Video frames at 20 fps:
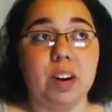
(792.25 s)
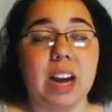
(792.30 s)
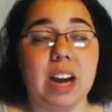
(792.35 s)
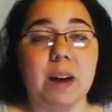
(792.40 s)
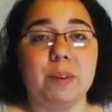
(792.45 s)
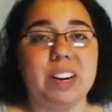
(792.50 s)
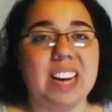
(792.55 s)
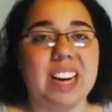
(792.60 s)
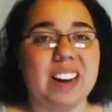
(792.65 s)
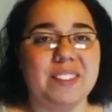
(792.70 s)
I
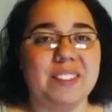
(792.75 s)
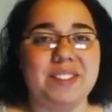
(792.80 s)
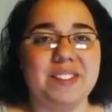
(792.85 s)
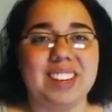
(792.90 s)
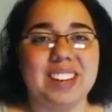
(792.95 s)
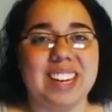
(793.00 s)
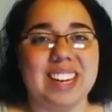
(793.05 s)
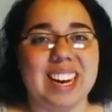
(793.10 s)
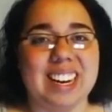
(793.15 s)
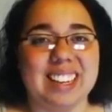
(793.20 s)
would have to
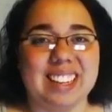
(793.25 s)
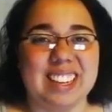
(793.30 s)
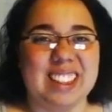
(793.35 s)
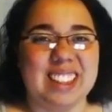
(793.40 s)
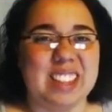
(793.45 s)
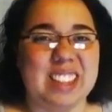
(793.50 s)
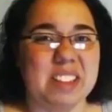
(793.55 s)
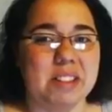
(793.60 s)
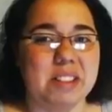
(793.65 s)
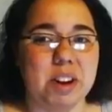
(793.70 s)
kind of let
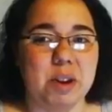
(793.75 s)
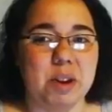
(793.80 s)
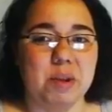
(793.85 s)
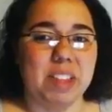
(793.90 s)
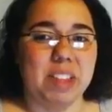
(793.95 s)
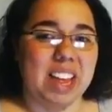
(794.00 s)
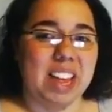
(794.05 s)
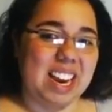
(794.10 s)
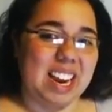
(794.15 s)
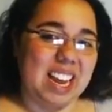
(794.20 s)
them know
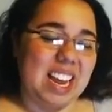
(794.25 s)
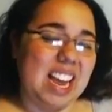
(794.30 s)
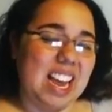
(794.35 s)
that